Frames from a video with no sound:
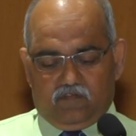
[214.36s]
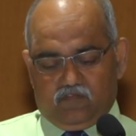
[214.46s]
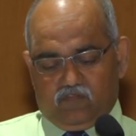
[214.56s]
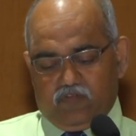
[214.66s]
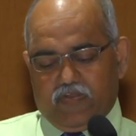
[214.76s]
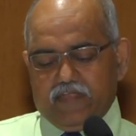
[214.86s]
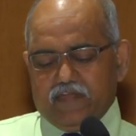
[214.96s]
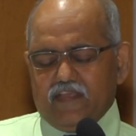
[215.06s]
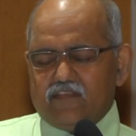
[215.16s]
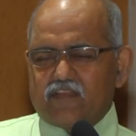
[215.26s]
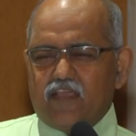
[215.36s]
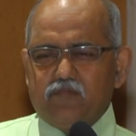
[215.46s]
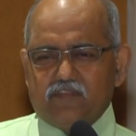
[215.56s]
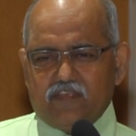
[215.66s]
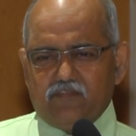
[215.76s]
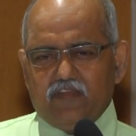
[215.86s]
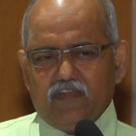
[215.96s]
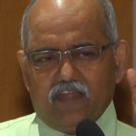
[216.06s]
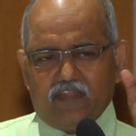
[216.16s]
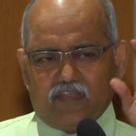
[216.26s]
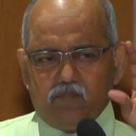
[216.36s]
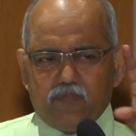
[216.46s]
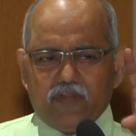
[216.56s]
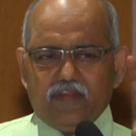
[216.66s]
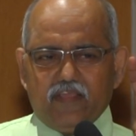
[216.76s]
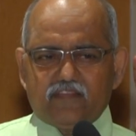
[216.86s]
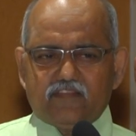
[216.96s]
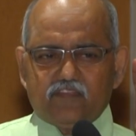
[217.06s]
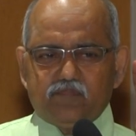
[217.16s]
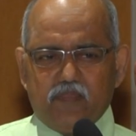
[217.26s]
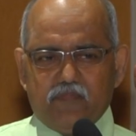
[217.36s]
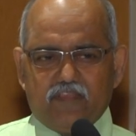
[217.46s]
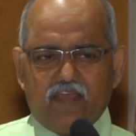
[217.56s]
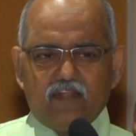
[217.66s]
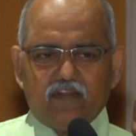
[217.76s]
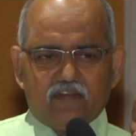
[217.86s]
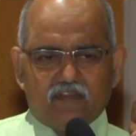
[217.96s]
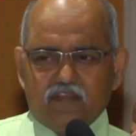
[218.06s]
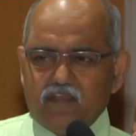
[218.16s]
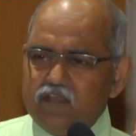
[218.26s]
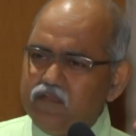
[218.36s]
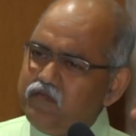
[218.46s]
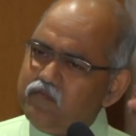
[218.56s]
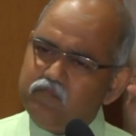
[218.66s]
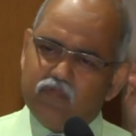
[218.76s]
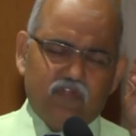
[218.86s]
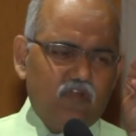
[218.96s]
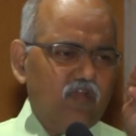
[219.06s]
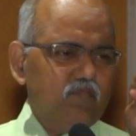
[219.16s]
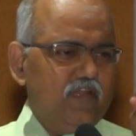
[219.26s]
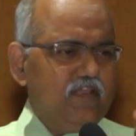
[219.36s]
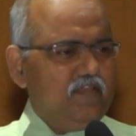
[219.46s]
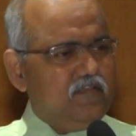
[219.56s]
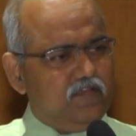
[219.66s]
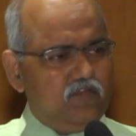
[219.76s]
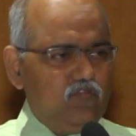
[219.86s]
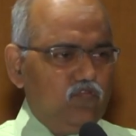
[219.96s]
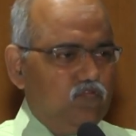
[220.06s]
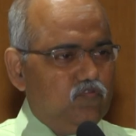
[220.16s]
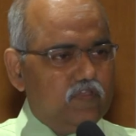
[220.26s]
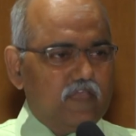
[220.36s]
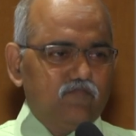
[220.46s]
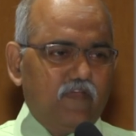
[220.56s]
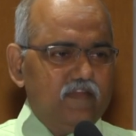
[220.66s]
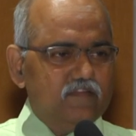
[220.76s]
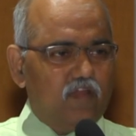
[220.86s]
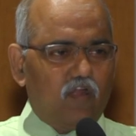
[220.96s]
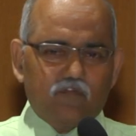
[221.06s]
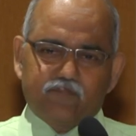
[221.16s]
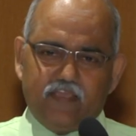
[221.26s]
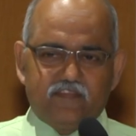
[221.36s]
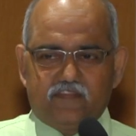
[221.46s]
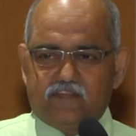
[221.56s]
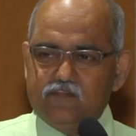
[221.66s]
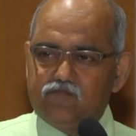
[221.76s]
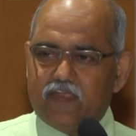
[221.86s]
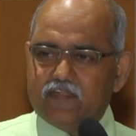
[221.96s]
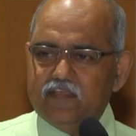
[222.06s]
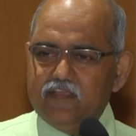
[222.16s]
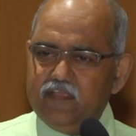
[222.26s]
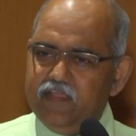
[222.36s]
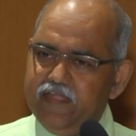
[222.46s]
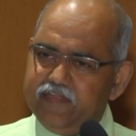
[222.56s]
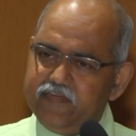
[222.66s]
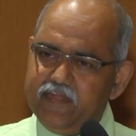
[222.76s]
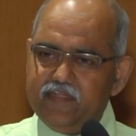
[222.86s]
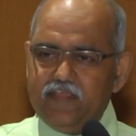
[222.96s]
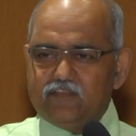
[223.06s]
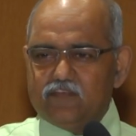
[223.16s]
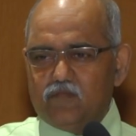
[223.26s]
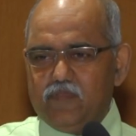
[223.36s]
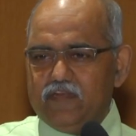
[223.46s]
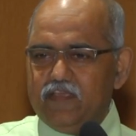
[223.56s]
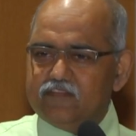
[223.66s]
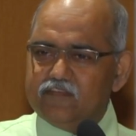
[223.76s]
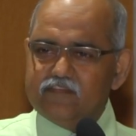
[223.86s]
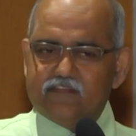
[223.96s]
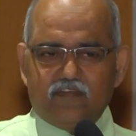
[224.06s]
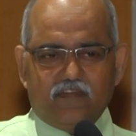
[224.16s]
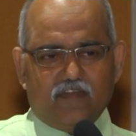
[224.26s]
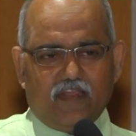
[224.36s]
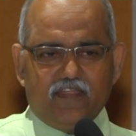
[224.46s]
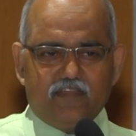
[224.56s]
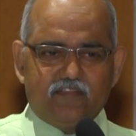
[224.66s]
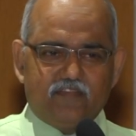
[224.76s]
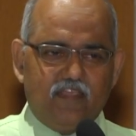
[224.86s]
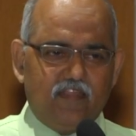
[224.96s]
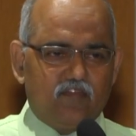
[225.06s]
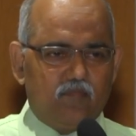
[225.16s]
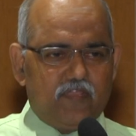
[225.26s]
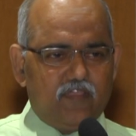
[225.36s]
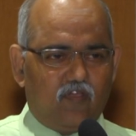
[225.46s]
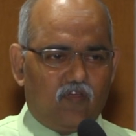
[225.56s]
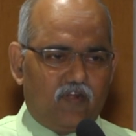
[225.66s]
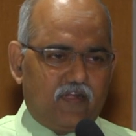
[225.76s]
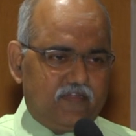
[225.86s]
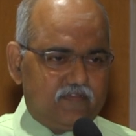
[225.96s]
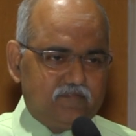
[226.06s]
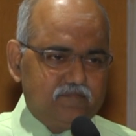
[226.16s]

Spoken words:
So 90 days time is given, and temporary excess may be there, but normally you can find a lot of cases. In fact, 89 days it will be in excess, and the 90th day it will be all right.